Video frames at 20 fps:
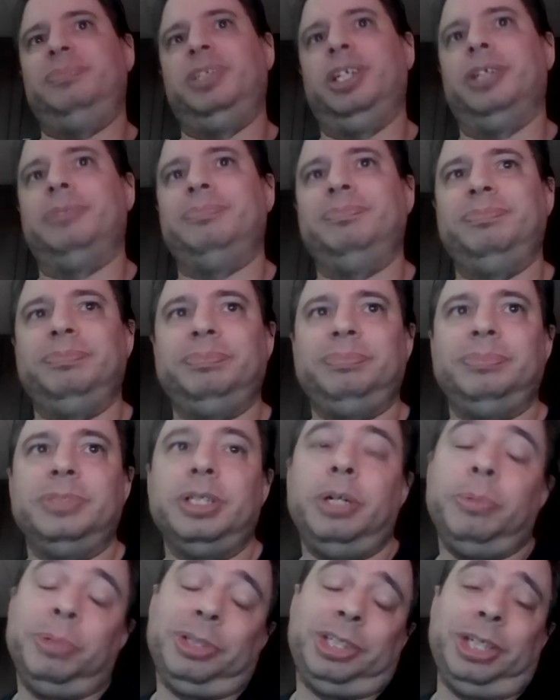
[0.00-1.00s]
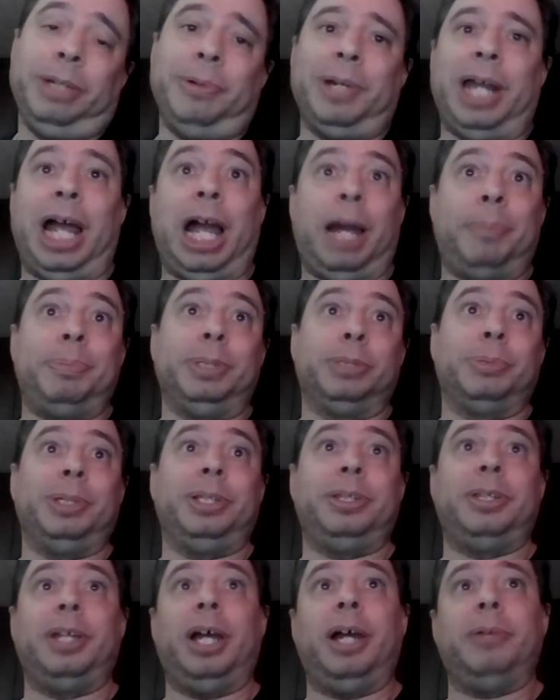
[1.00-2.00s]
You know, we'll see what happens
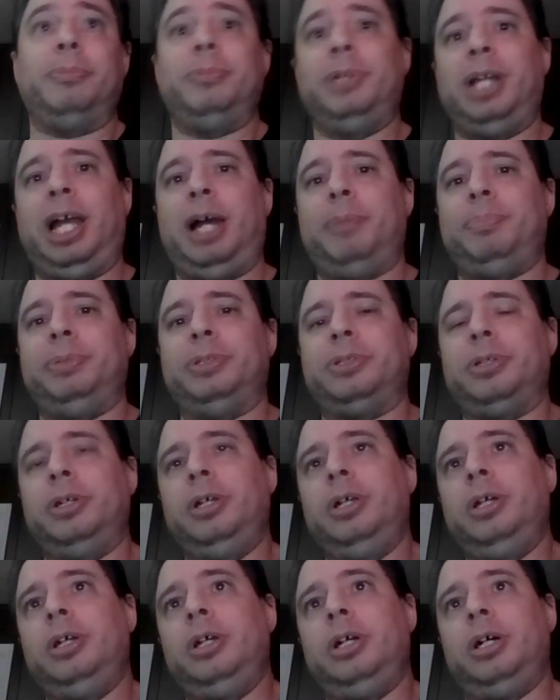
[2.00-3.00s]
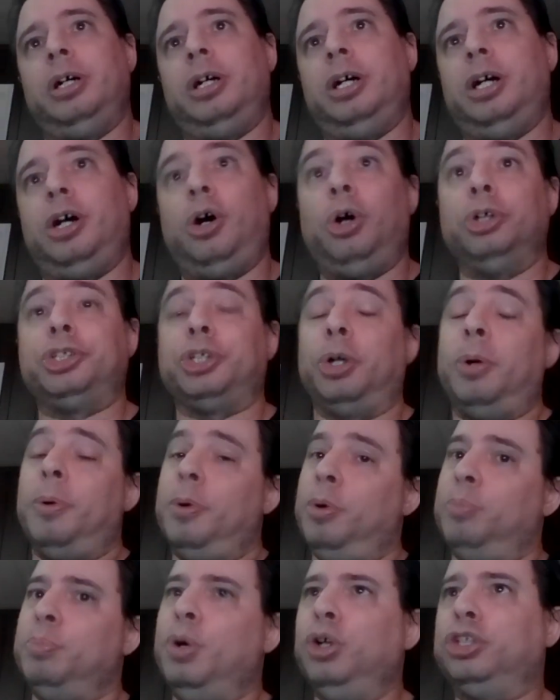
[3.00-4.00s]
with that. What happens. Uh, also,
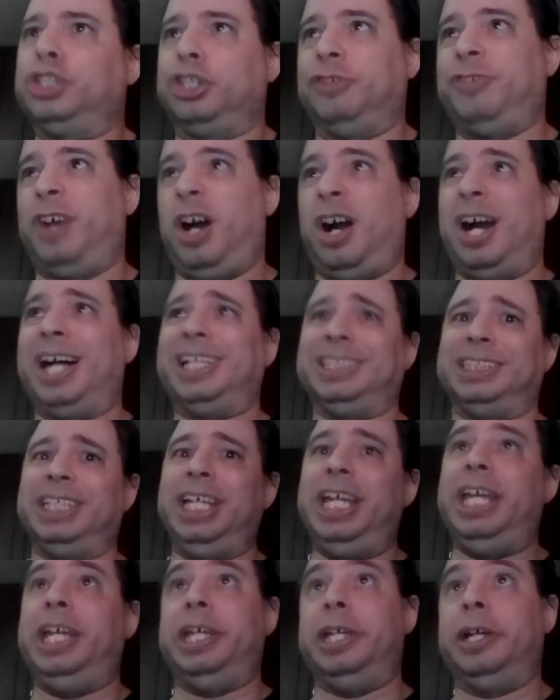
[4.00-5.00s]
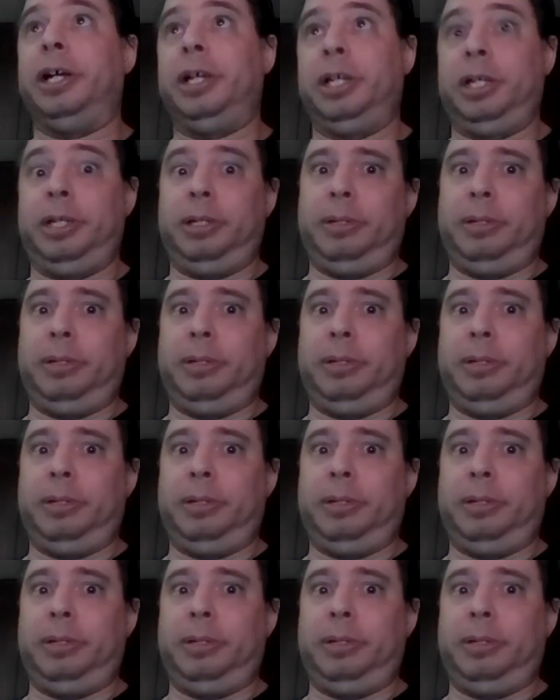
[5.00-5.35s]
Mustafa Ali